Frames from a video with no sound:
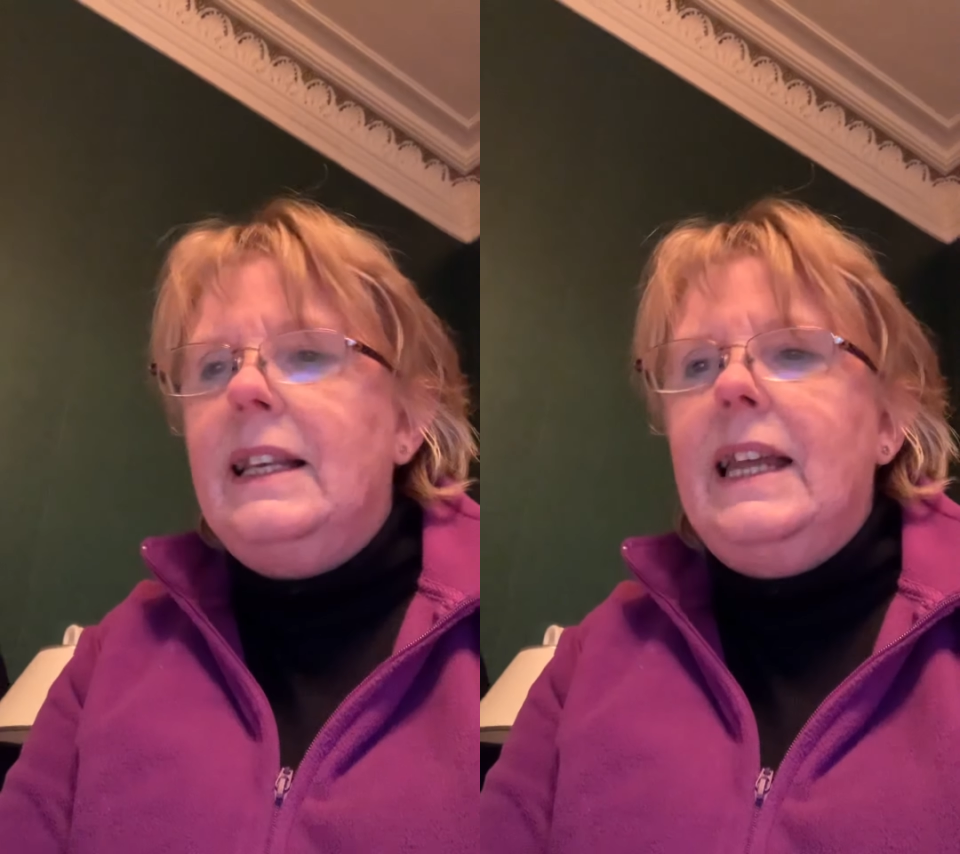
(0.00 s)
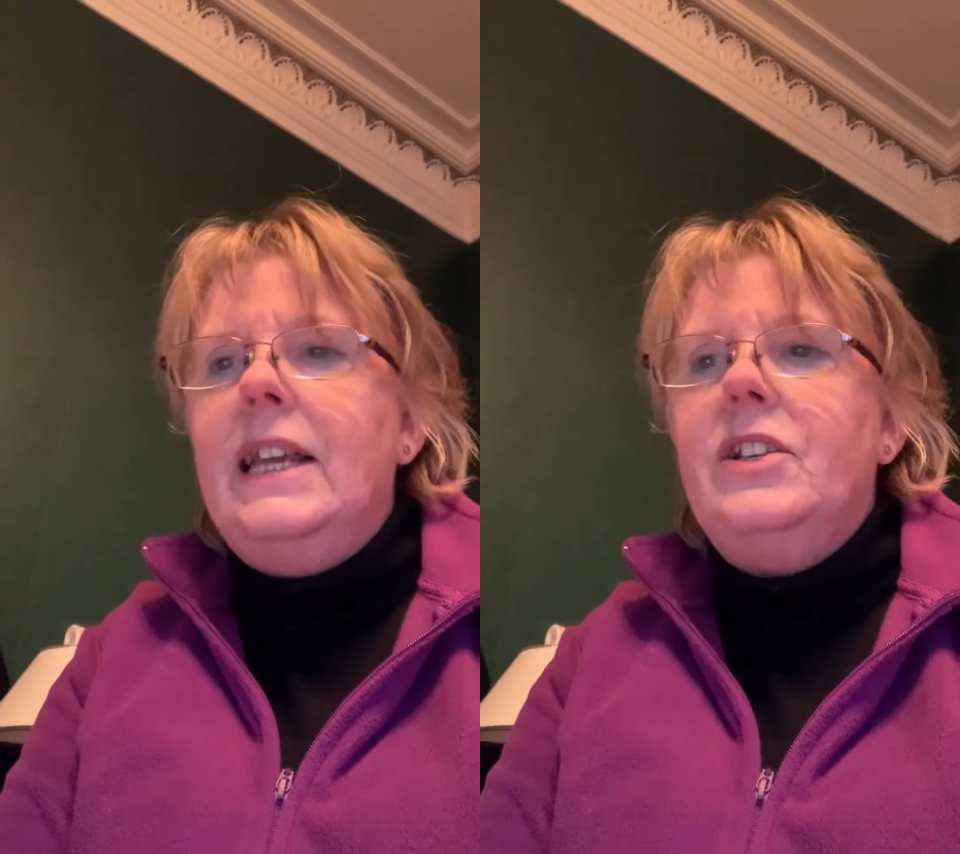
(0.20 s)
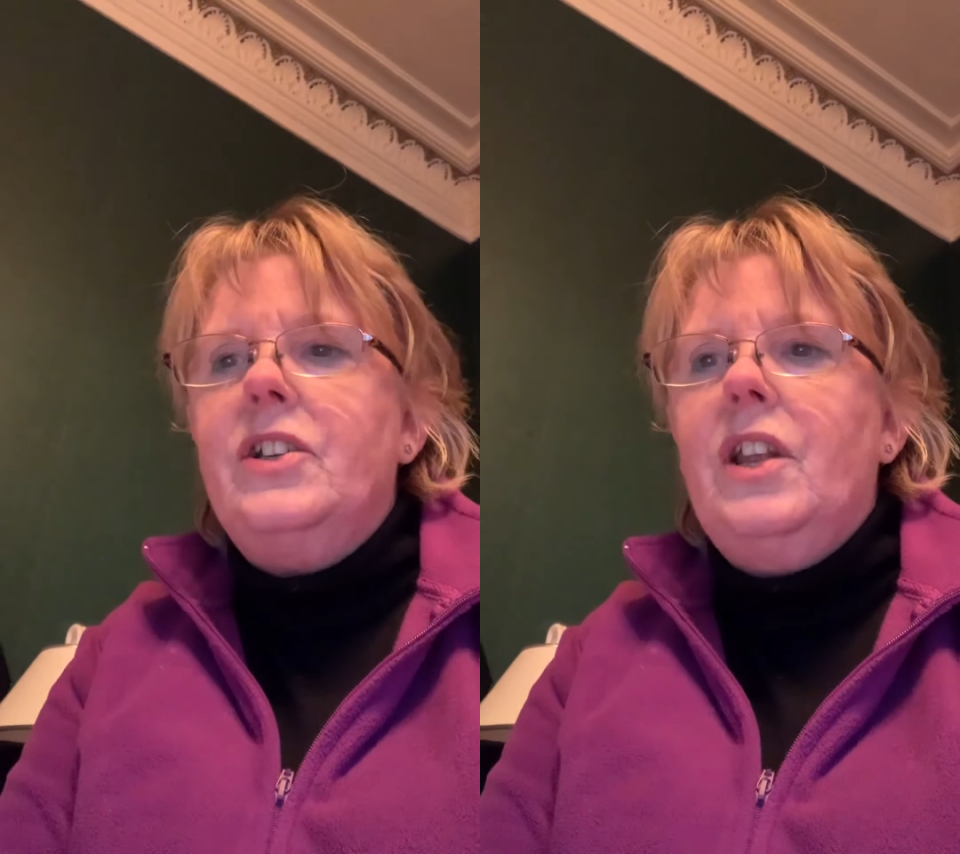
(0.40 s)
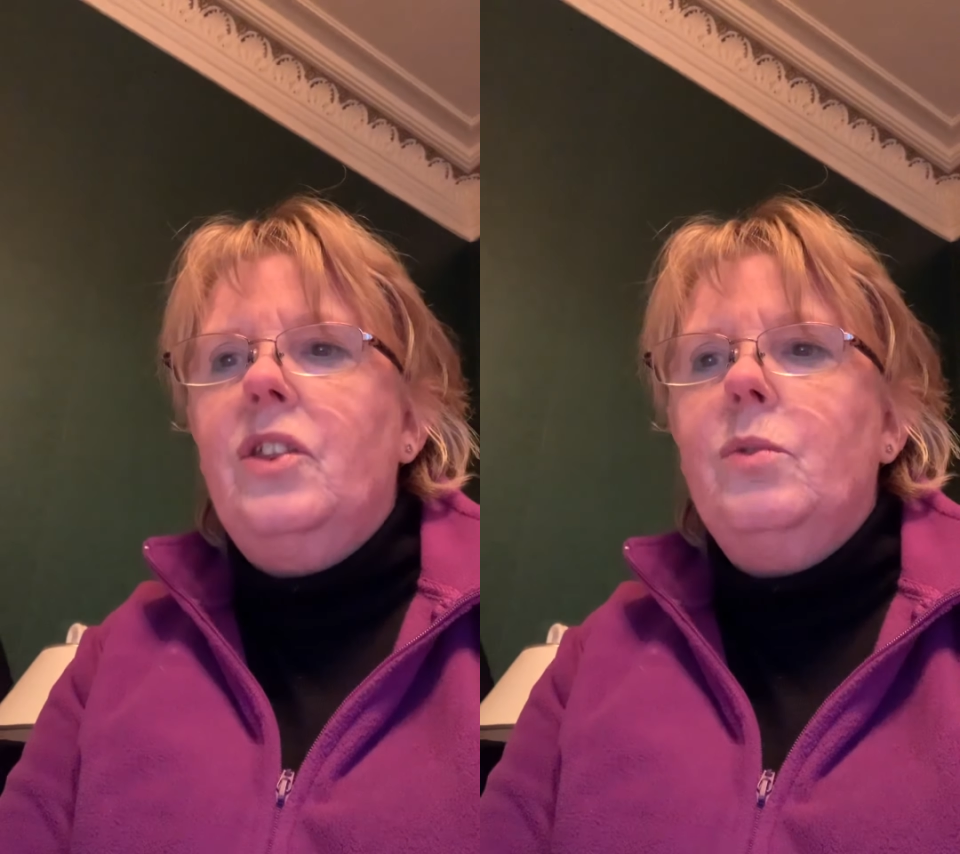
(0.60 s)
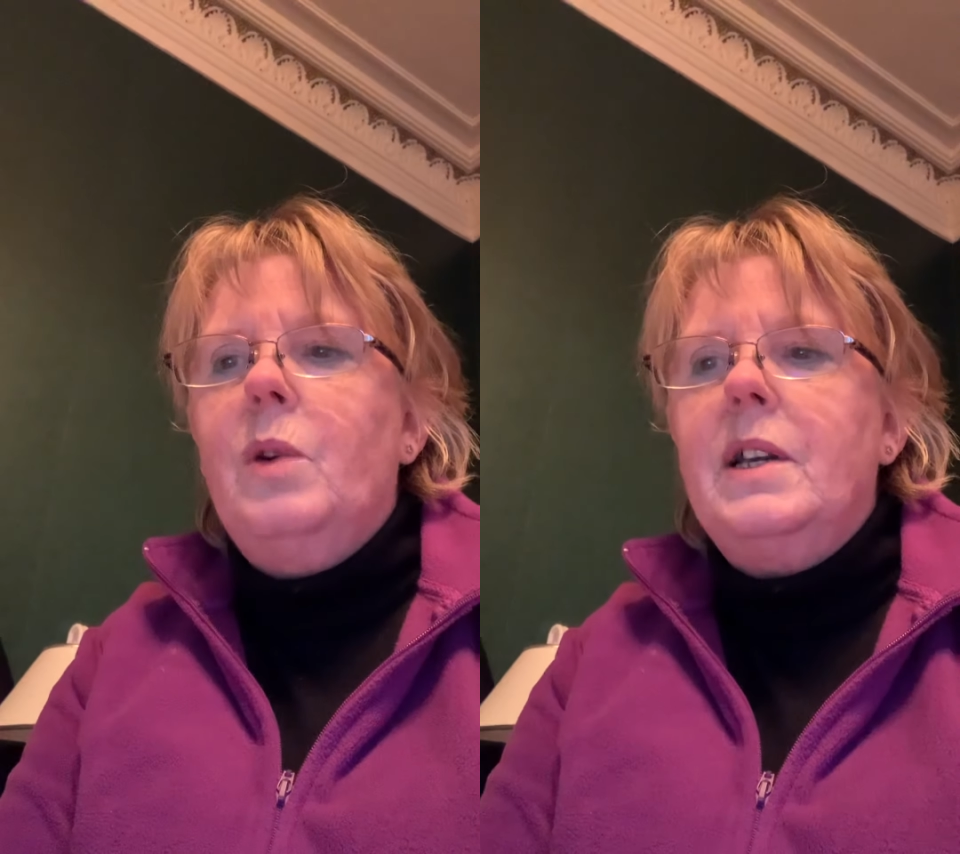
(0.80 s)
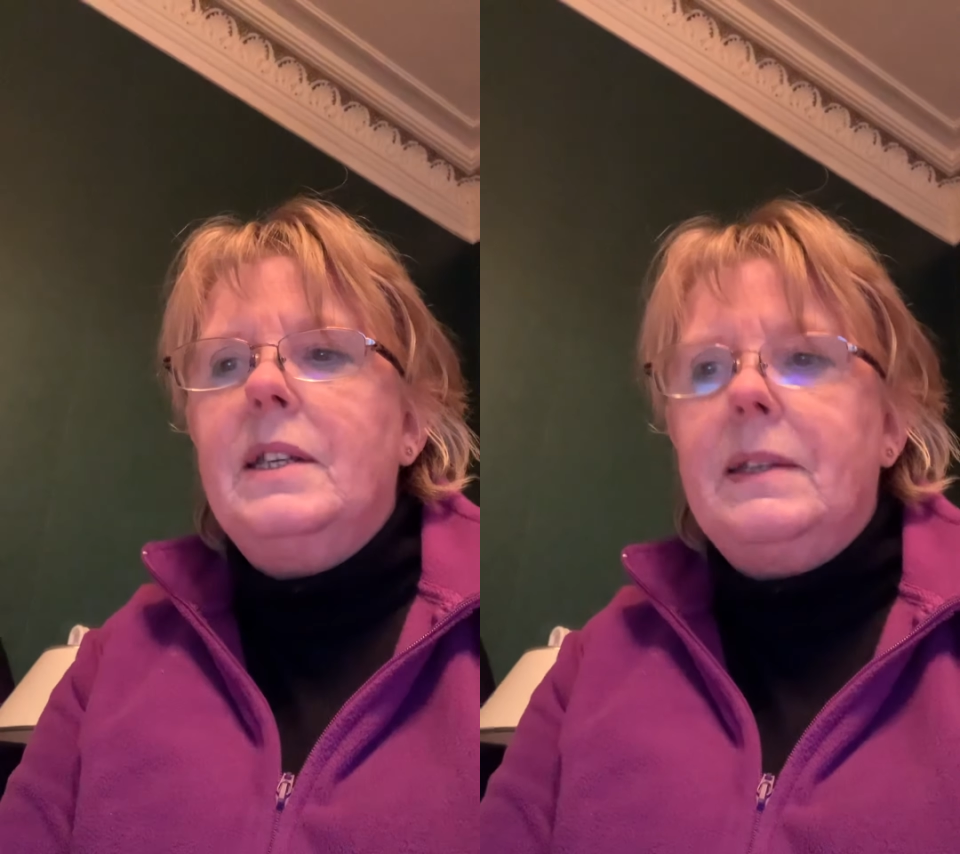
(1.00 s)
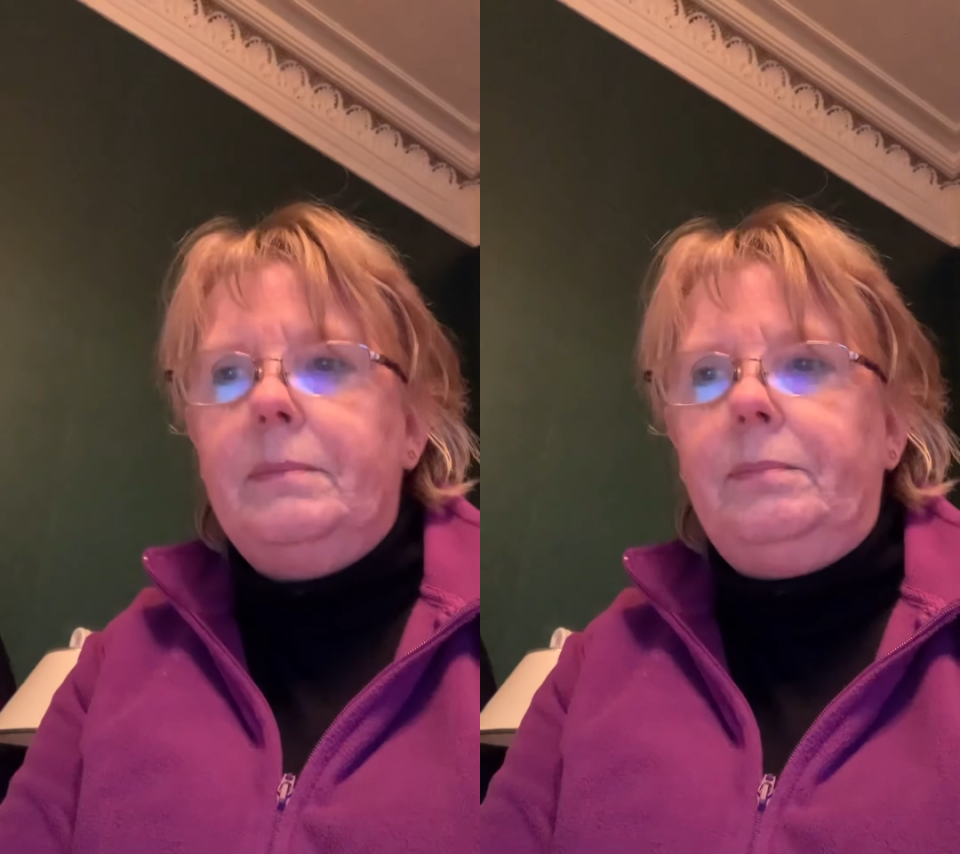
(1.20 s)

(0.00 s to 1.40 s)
letters and the words